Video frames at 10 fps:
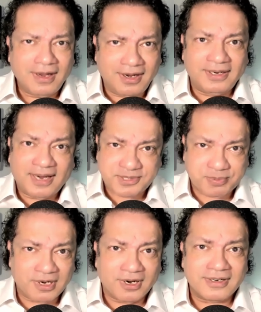as
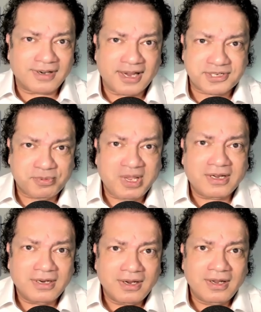we learned last week,
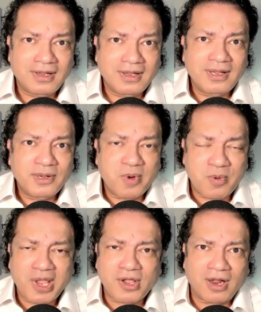when
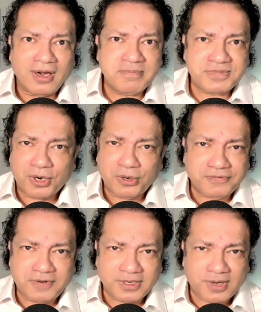we call him
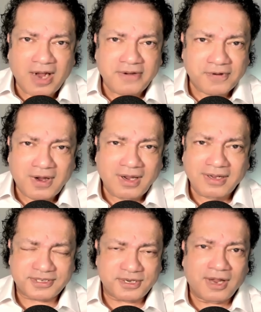Jehovah Rapha,
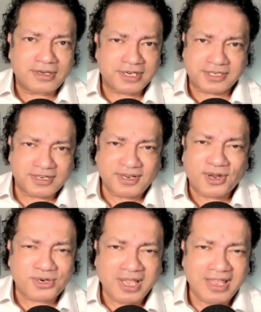it's not just a
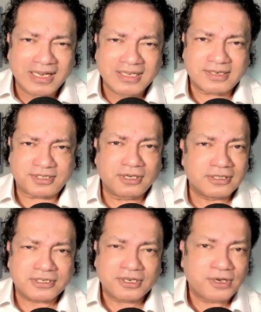God who heals, it's
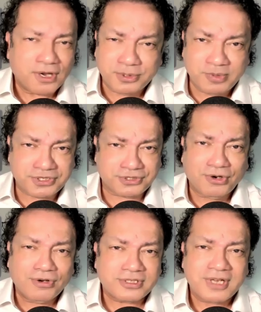also a God who
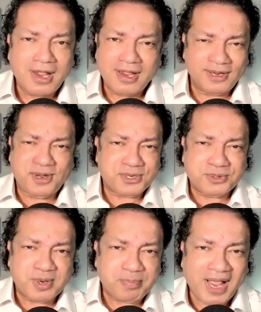restores, a God who
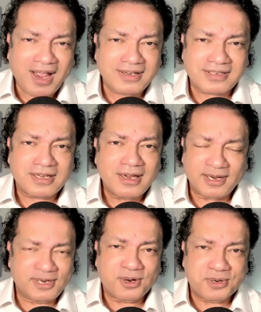repairs, a
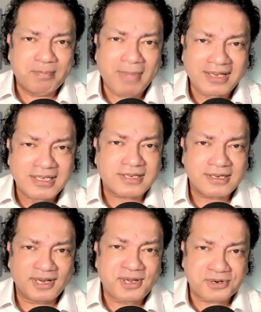God who mends,
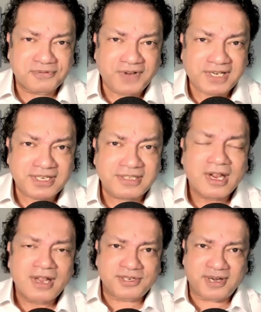a God who fixes.
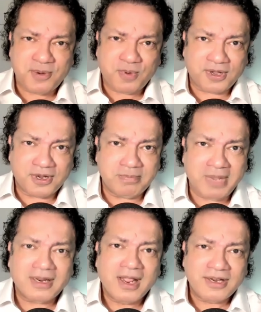Today we're going to
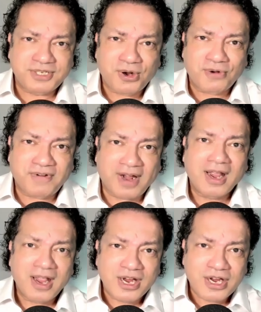meet Jehovah
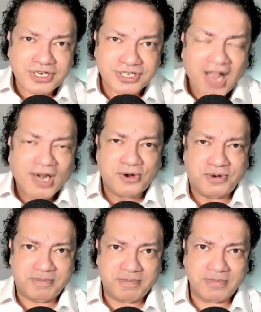
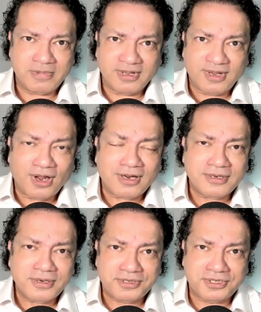Shalom, the God
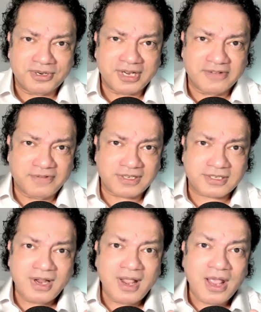who's going to give us
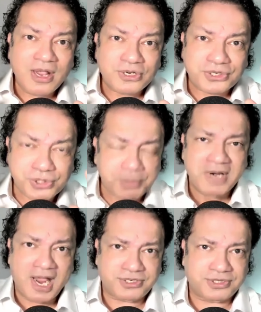
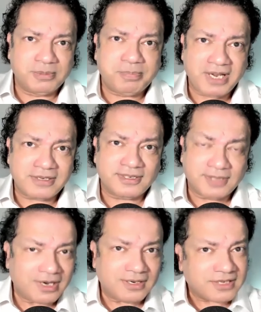supernatural peace so
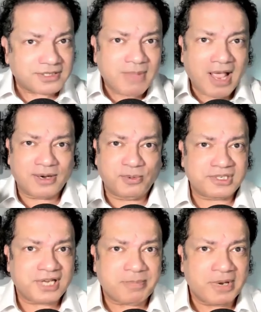that it doesn't matter
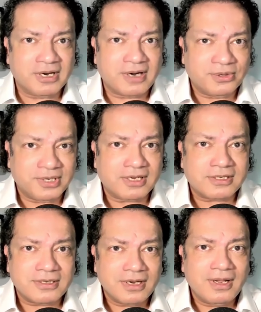what's happening around
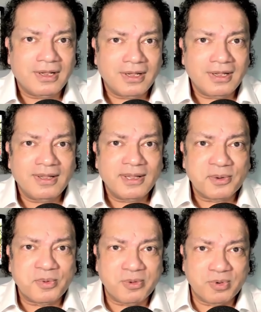us.
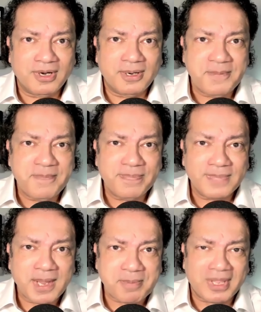We will
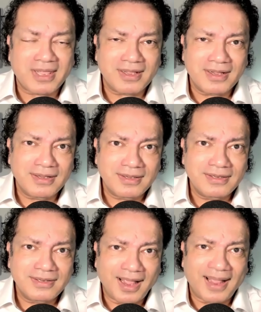be
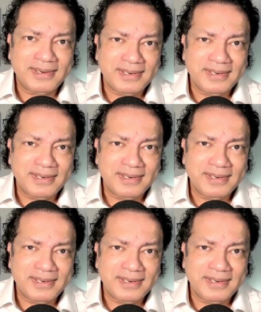at